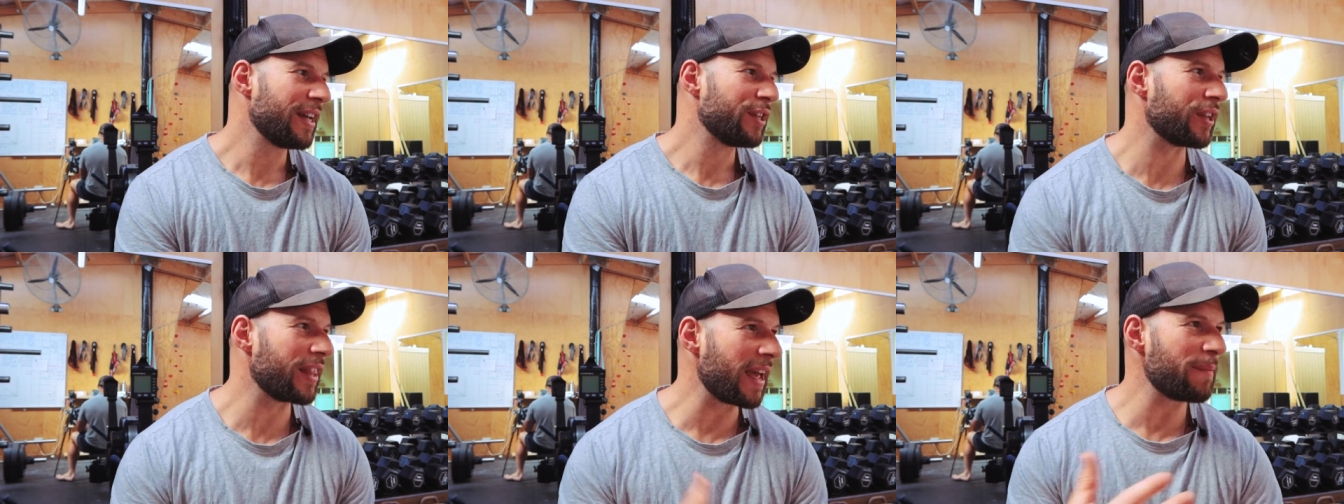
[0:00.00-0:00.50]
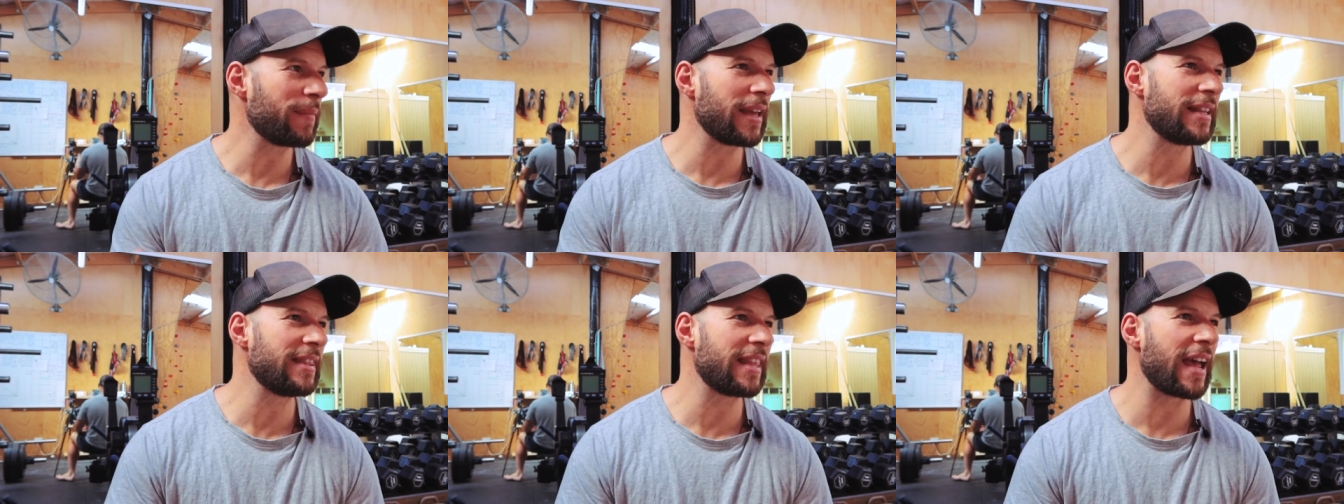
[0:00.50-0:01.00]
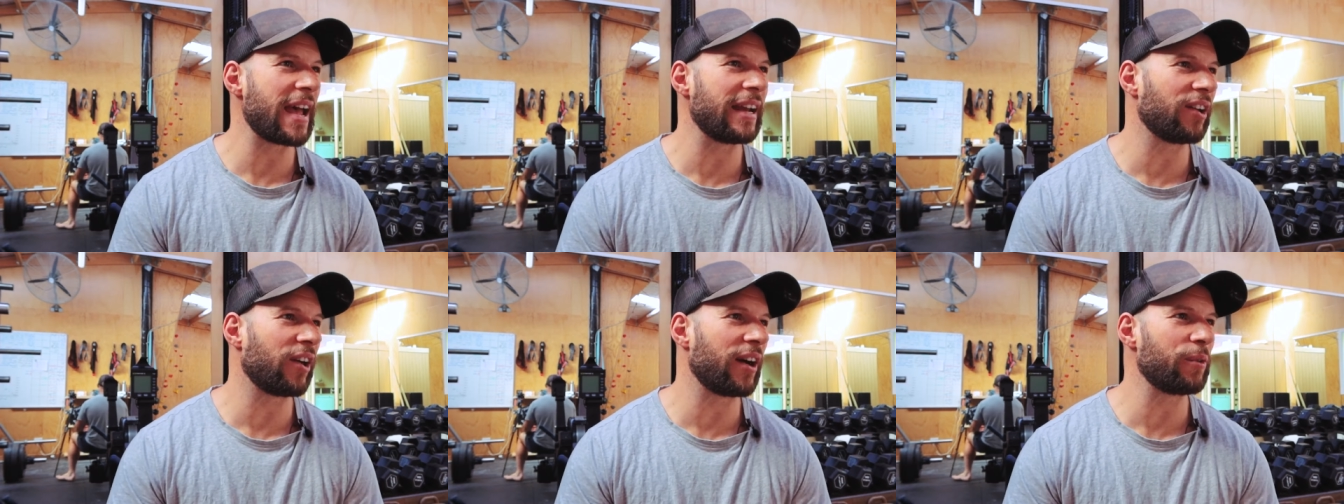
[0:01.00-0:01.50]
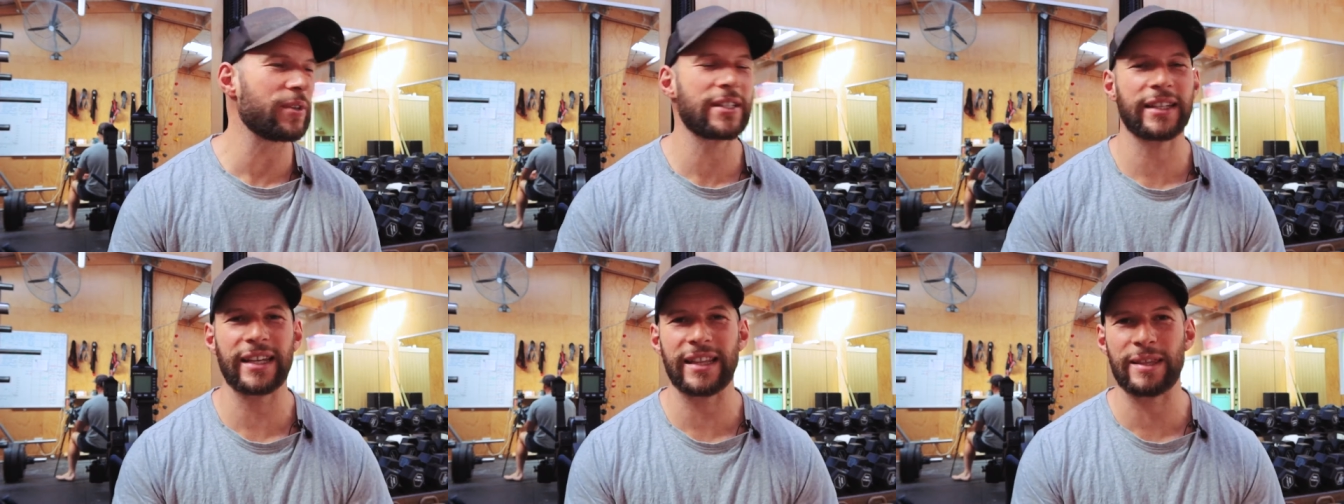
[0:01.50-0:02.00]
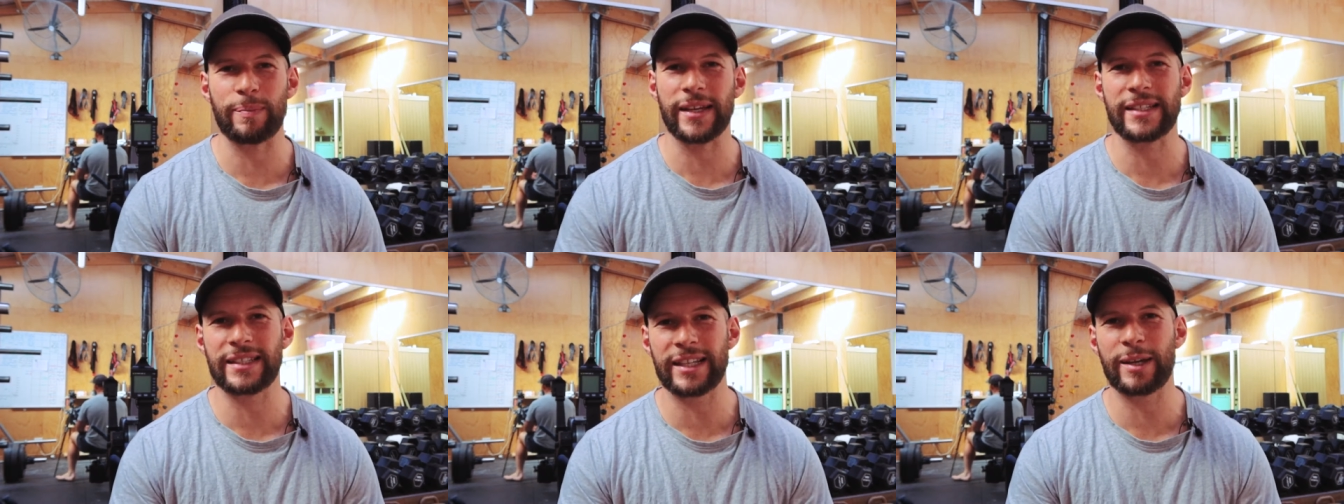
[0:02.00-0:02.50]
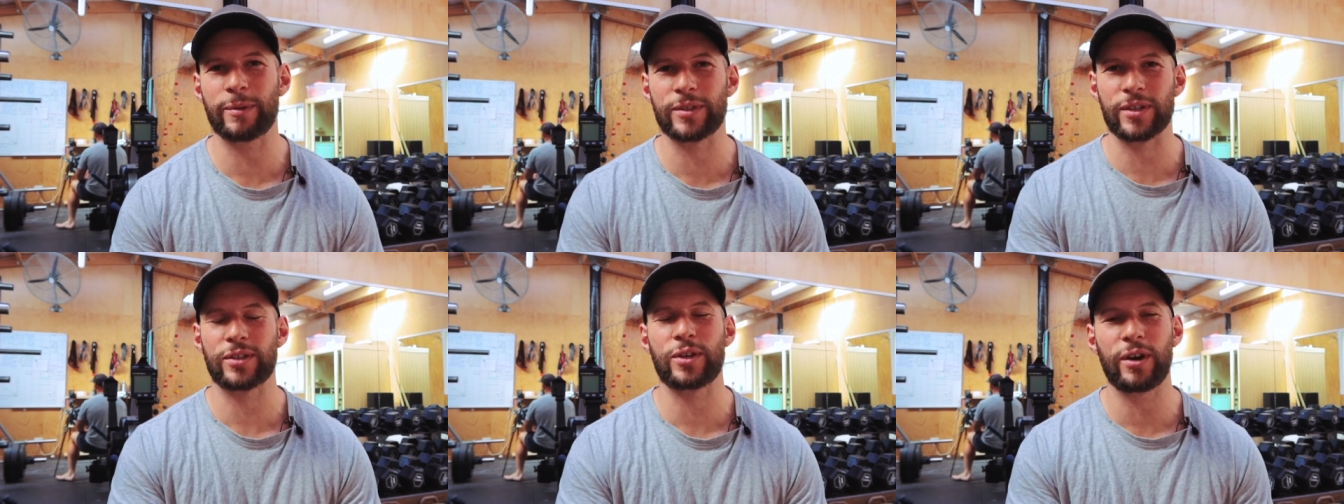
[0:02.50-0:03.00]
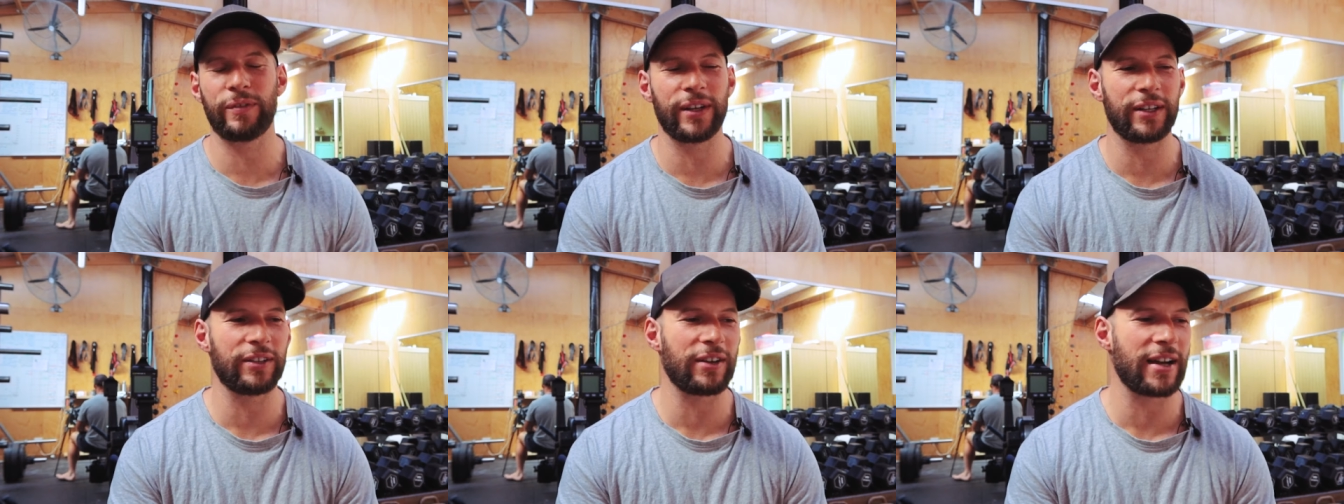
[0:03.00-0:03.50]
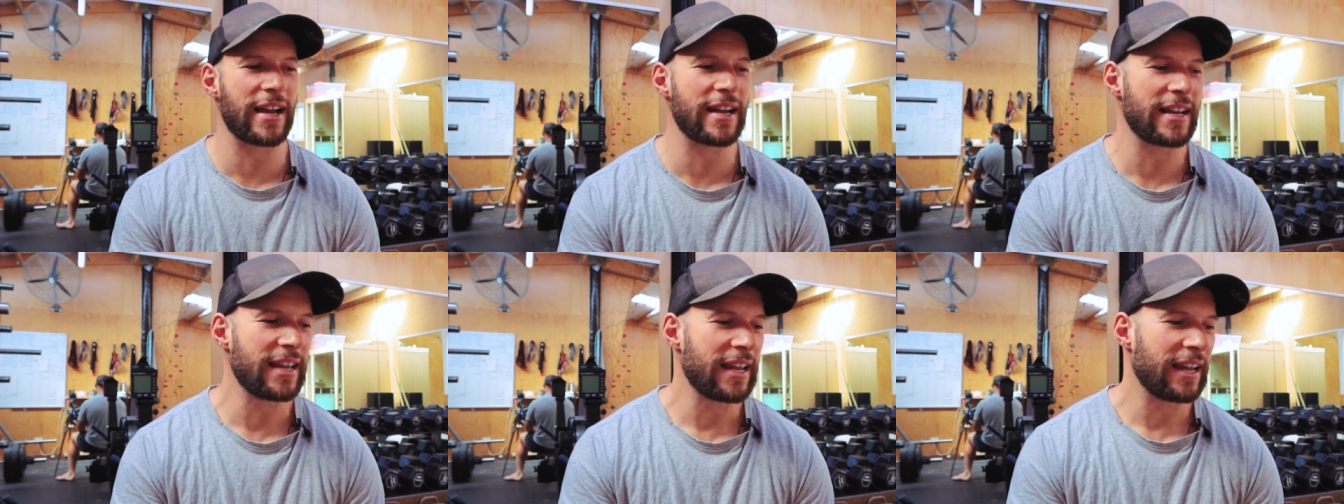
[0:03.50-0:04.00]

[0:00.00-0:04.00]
So that meant that I wasn't getting the best sleep because I was coughing at night.